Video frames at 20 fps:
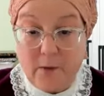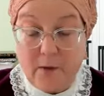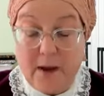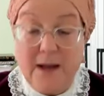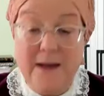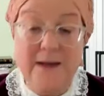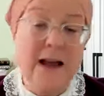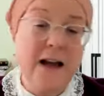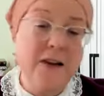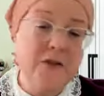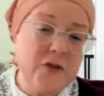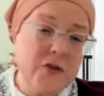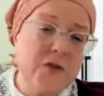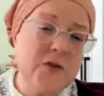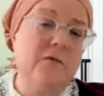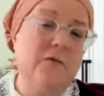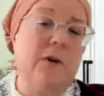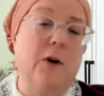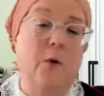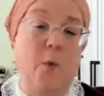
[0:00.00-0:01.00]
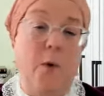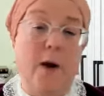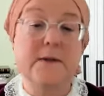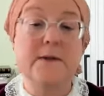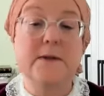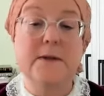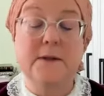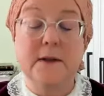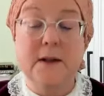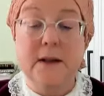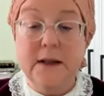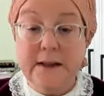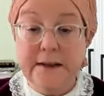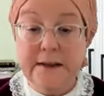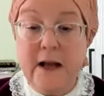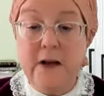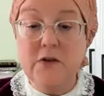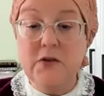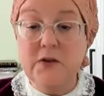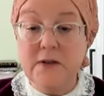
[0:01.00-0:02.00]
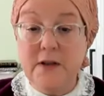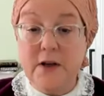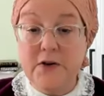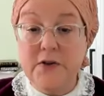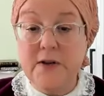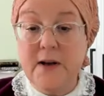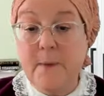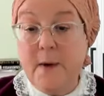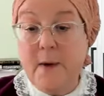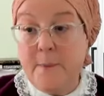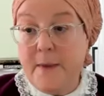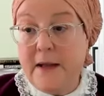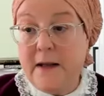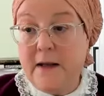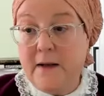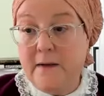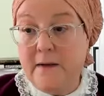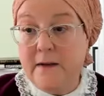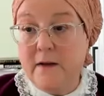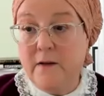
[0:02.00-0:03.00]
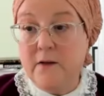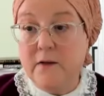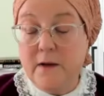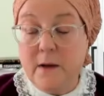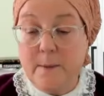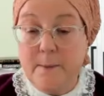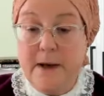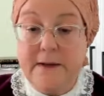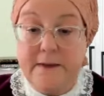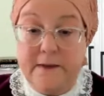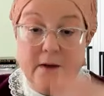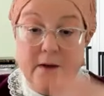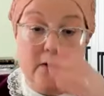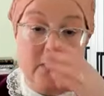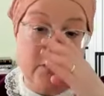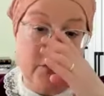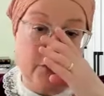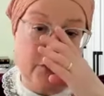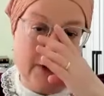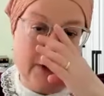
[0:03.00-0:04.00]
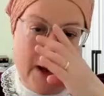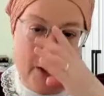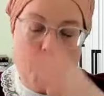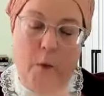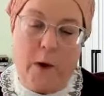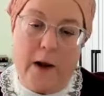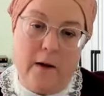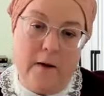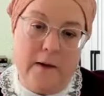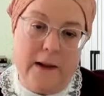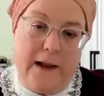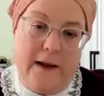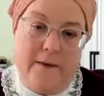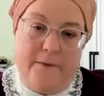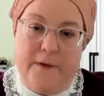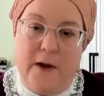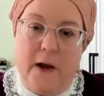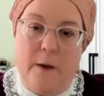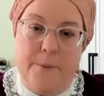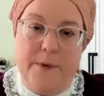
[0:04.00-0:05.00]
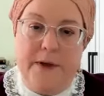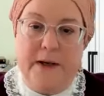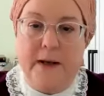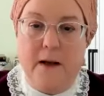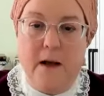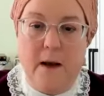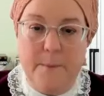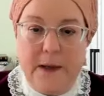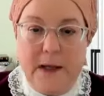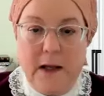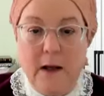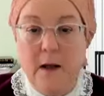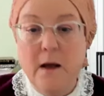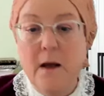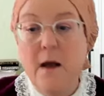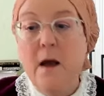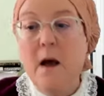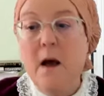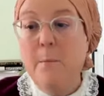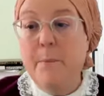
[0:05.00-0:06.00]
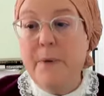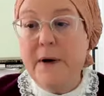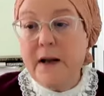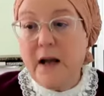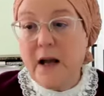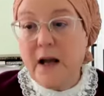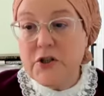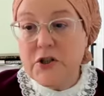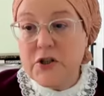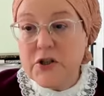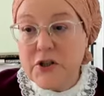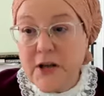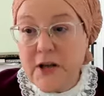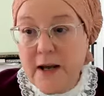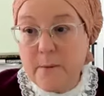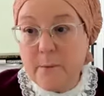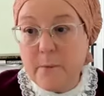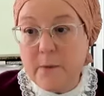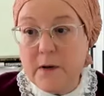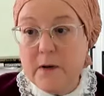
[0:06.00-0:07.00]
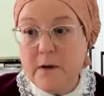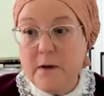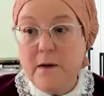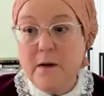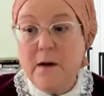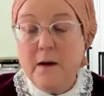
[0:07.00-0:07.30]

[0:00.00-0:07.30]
Okay, not just a request, not just Hashem, I'm making dinner, let my dinner turn out well, I have company coming. But Hashem,